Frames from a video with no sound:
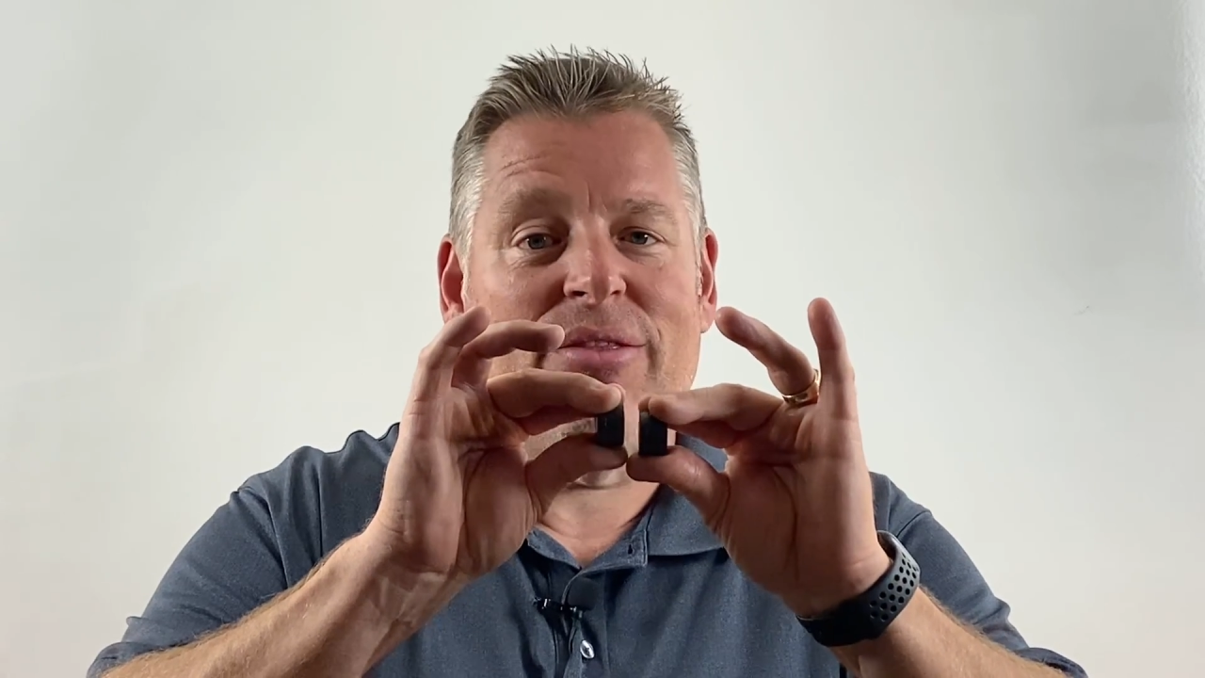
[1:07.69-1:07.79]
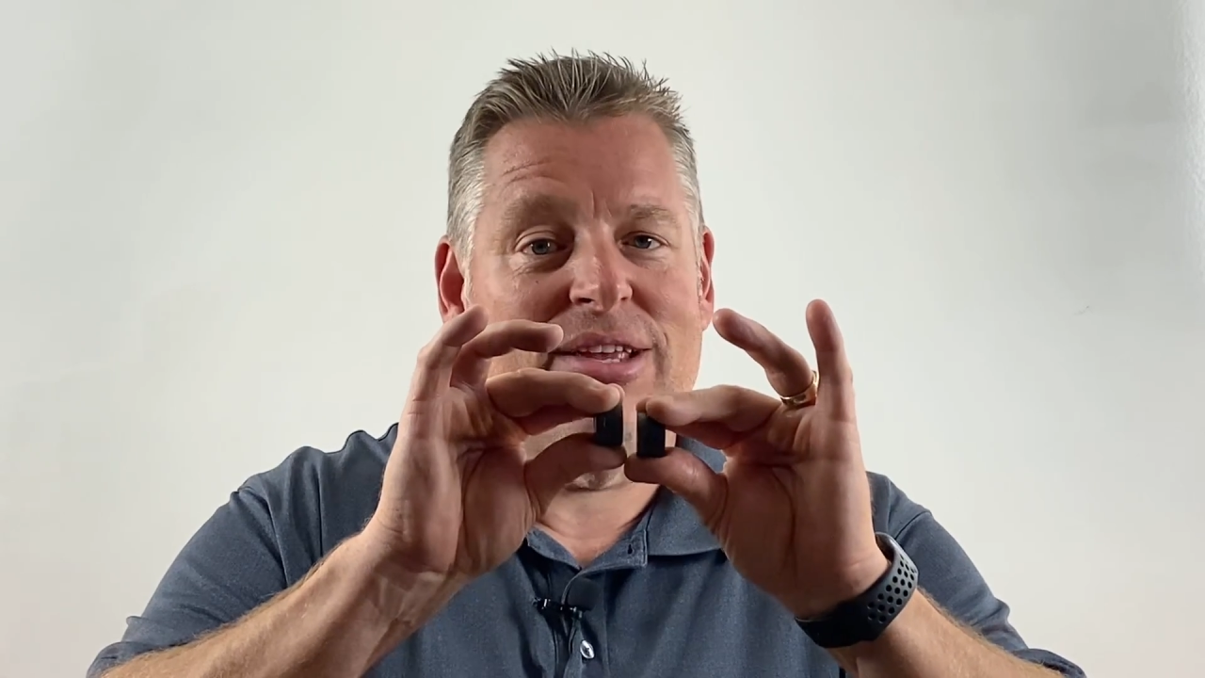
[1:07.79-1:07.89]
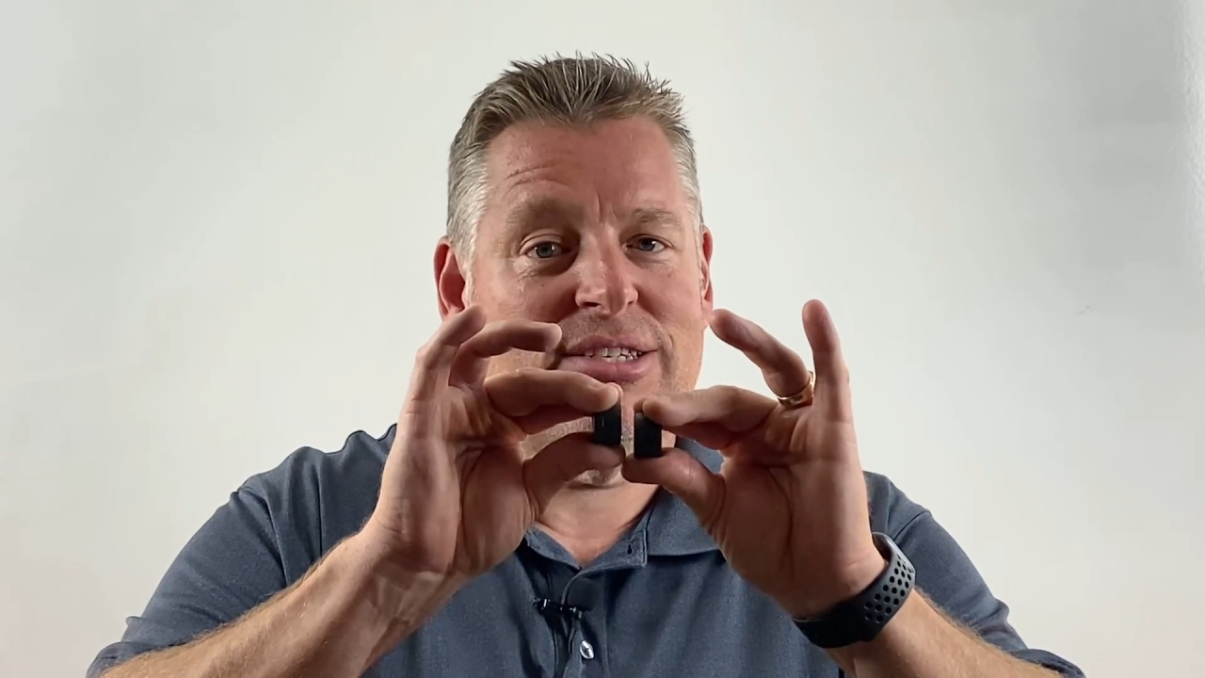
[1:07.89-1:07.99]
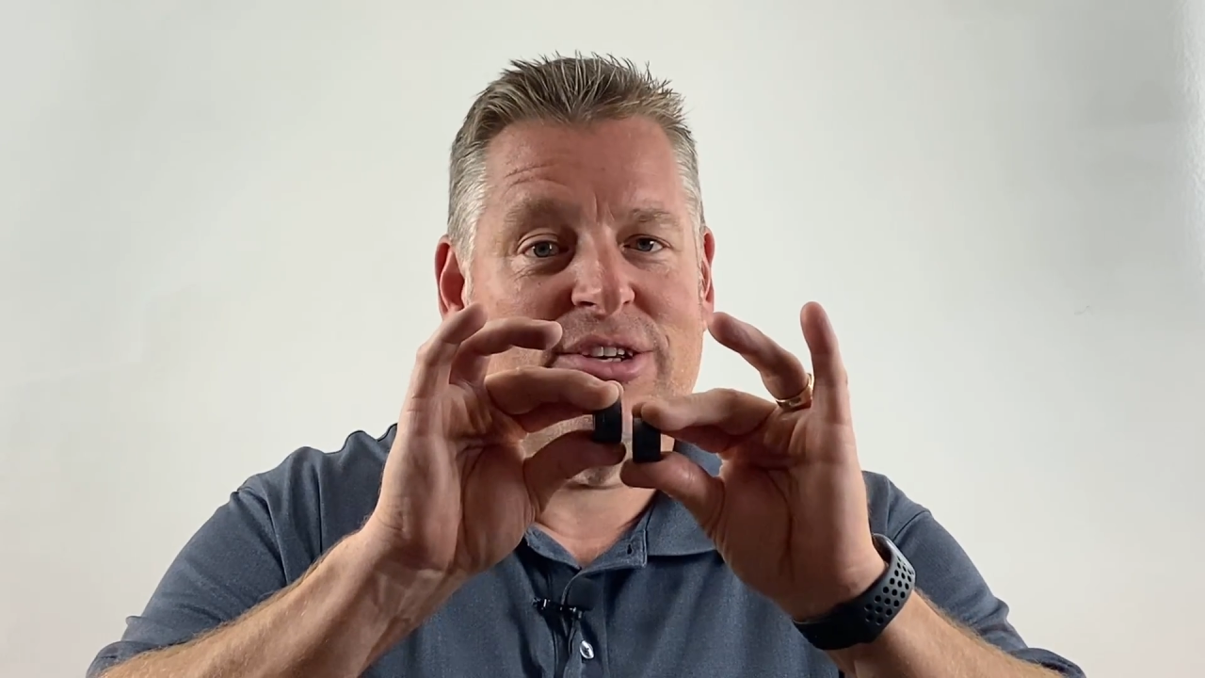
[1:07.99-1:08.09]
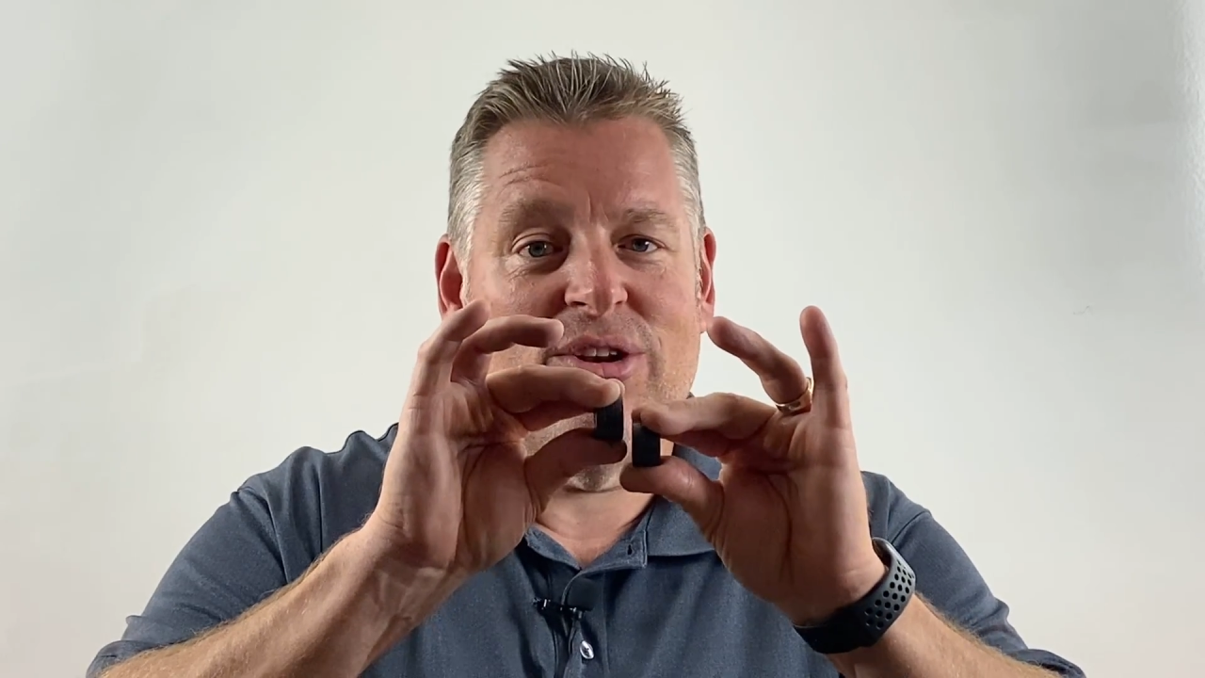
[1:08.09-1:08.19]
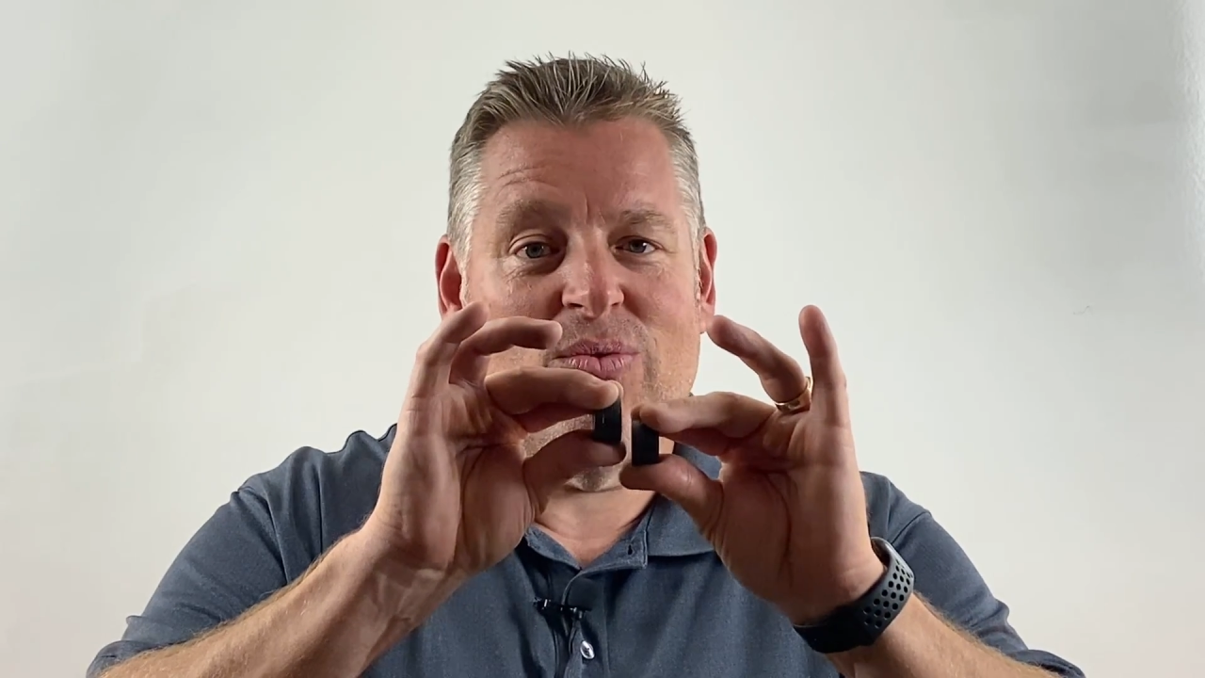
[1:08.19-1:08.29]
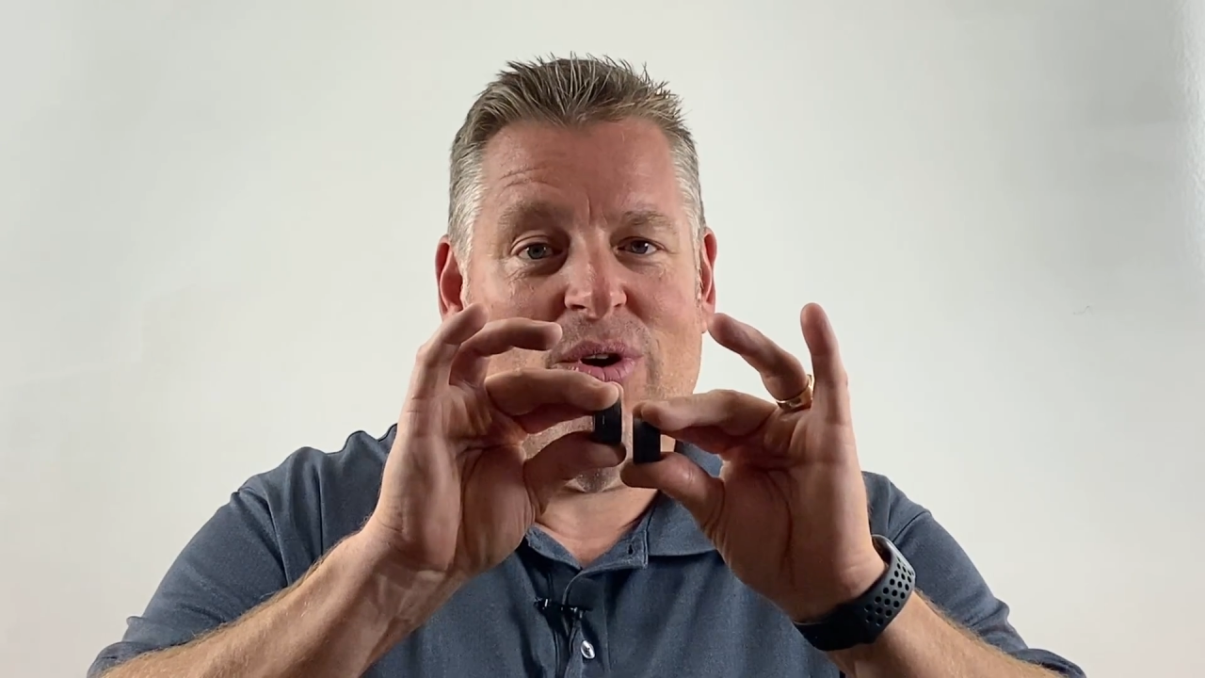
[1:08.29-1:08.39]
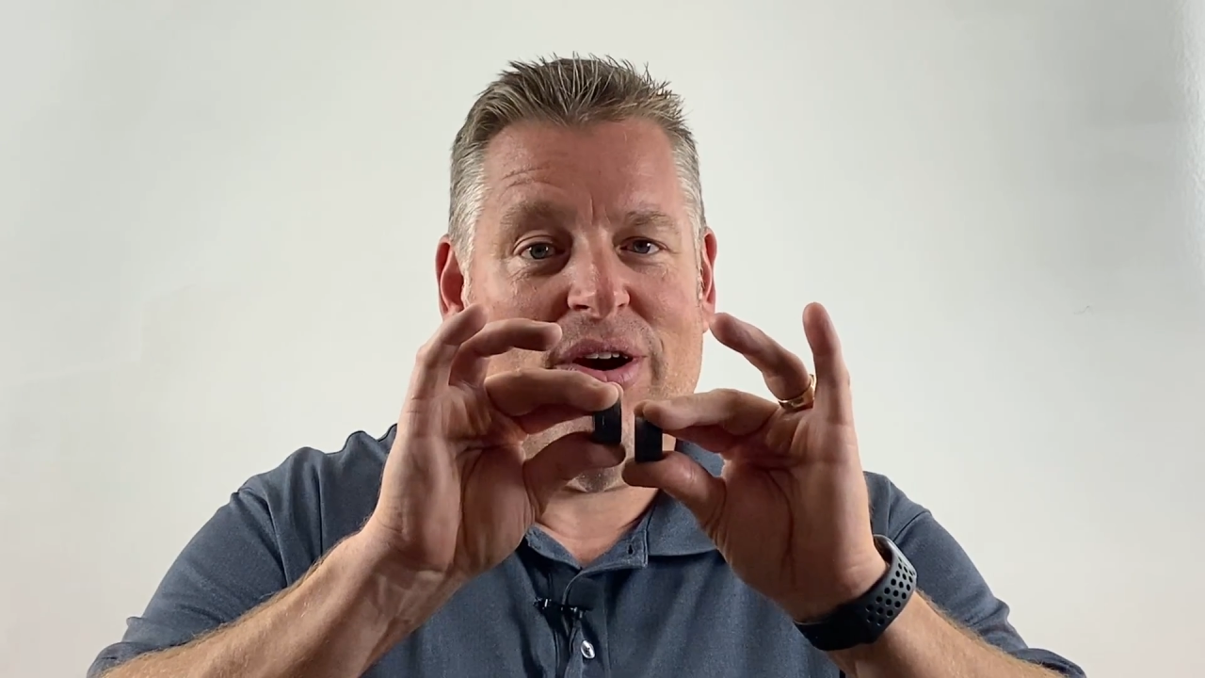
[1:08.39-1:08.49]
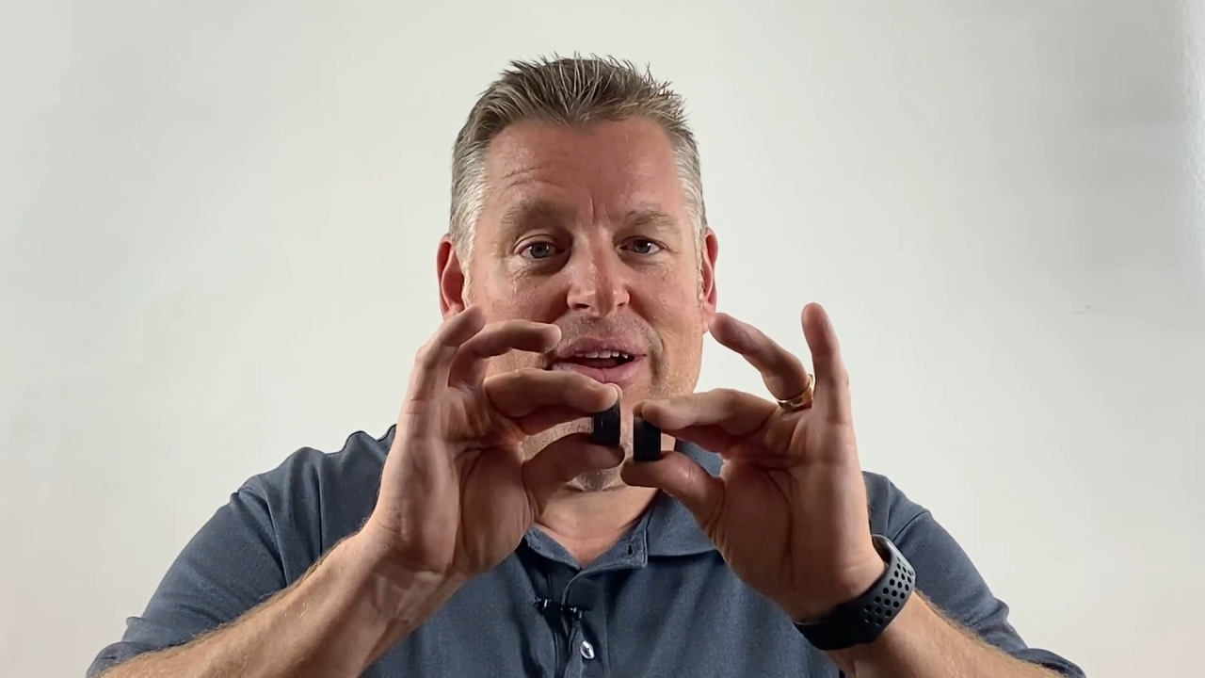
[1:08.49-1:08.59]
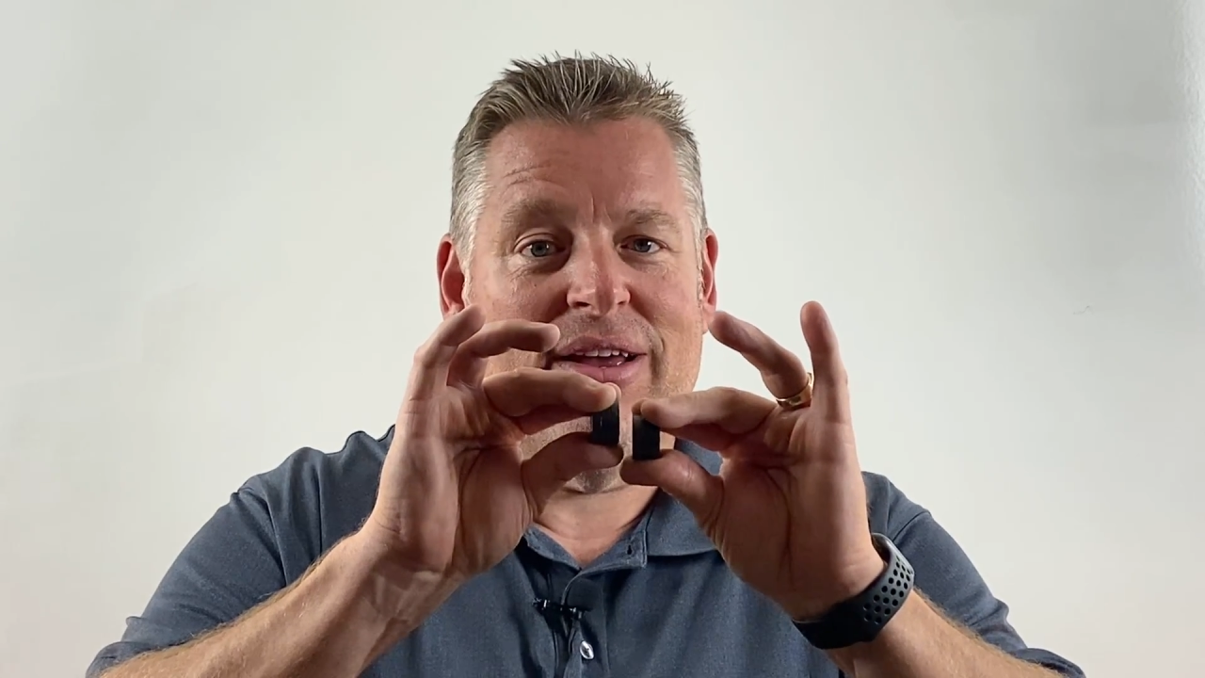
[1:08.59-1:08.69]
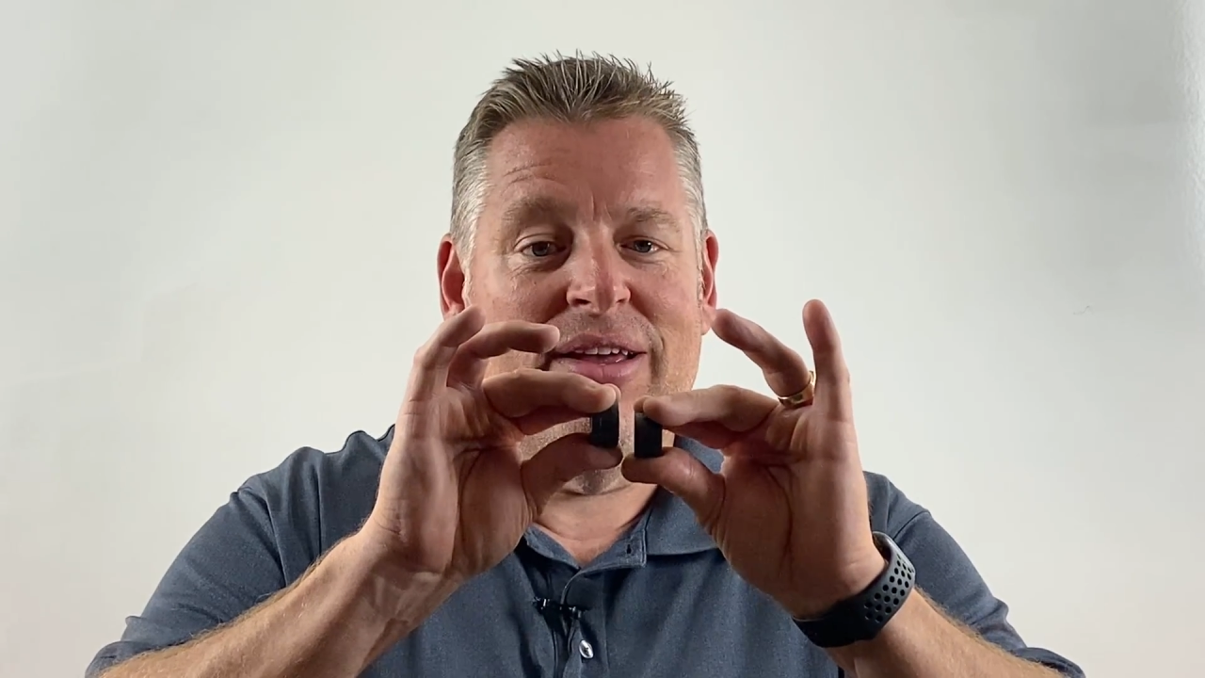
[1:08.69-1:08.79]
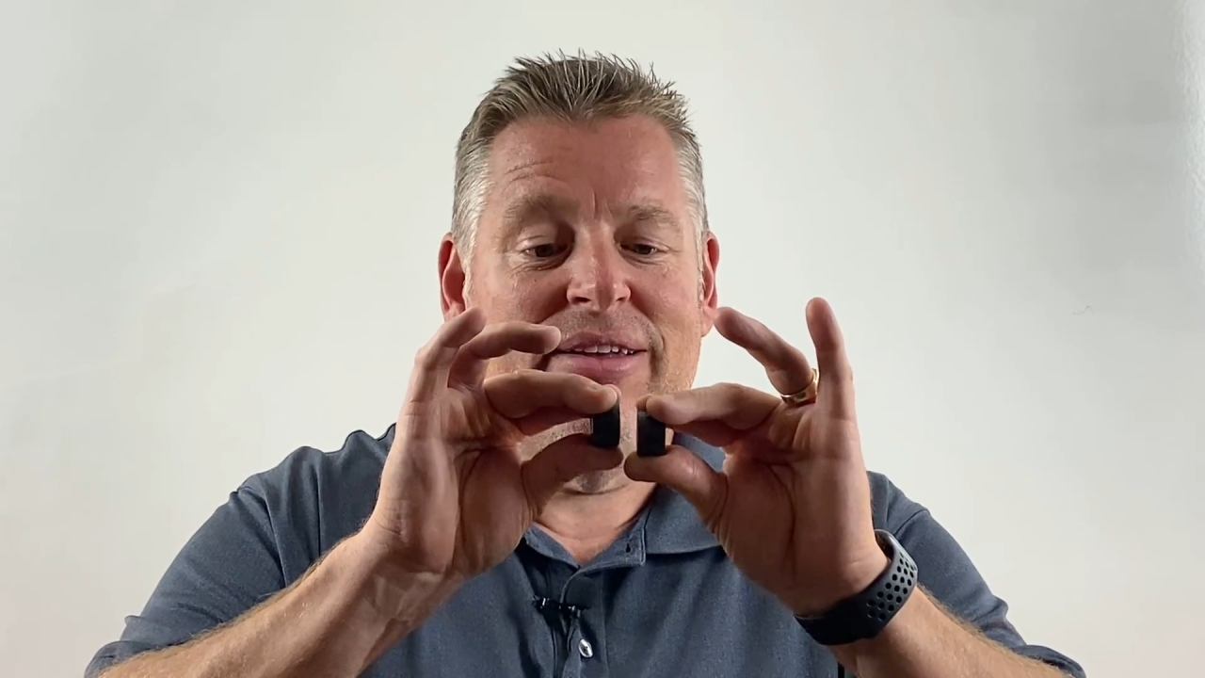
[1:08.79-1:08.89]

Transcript: this can work.